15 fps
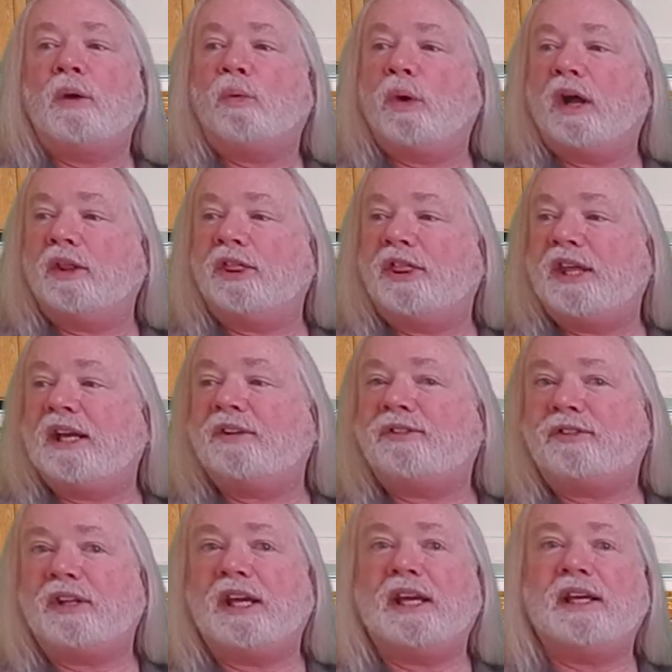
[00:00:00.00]
Well,
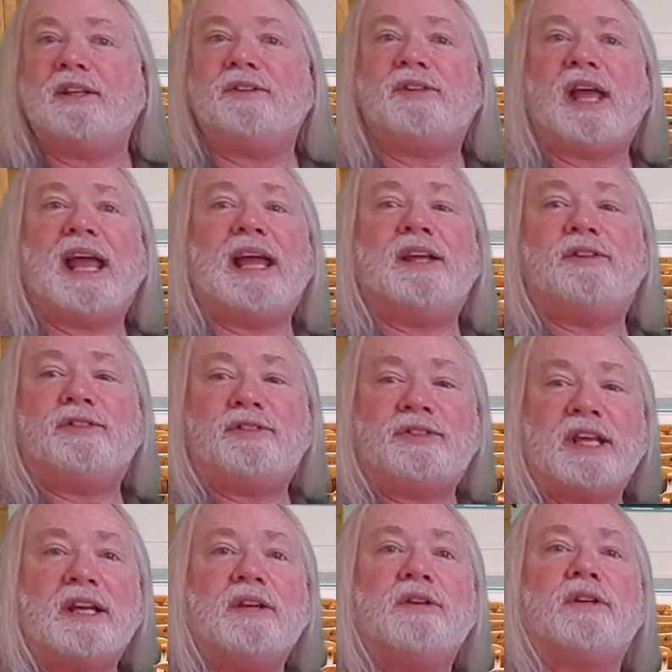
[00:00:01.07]
this is a
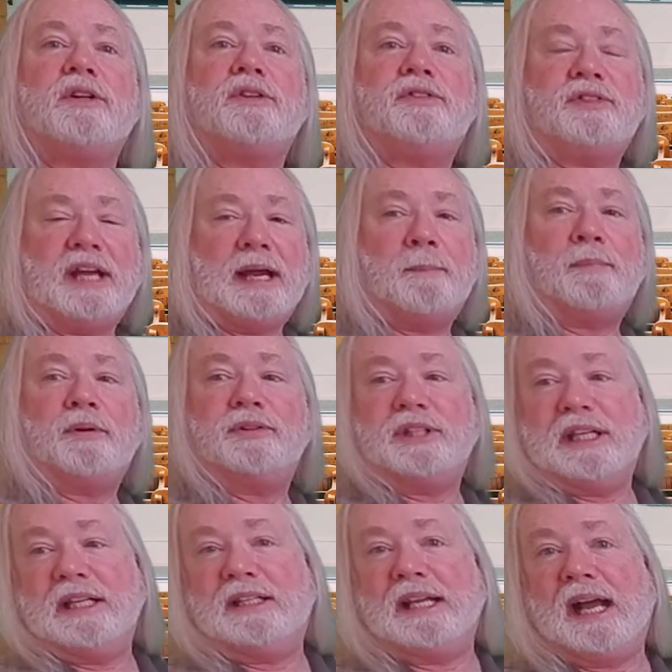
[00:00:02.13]
single sample
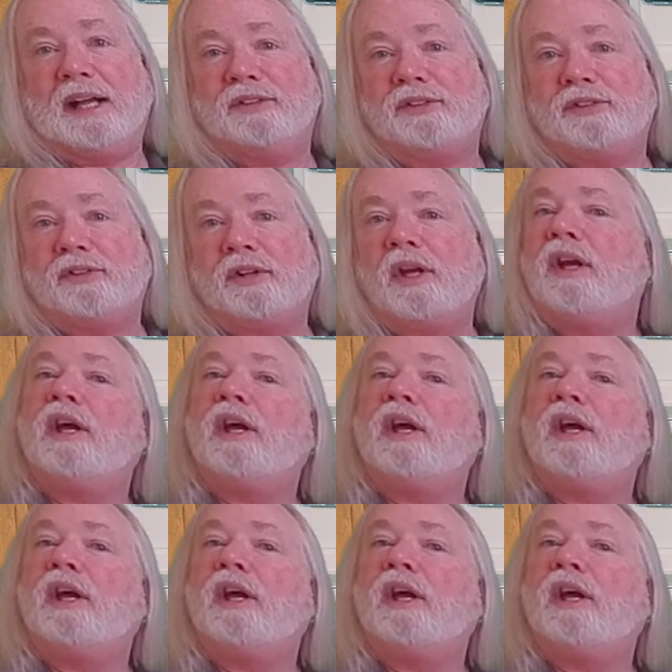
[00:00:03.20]
t-test.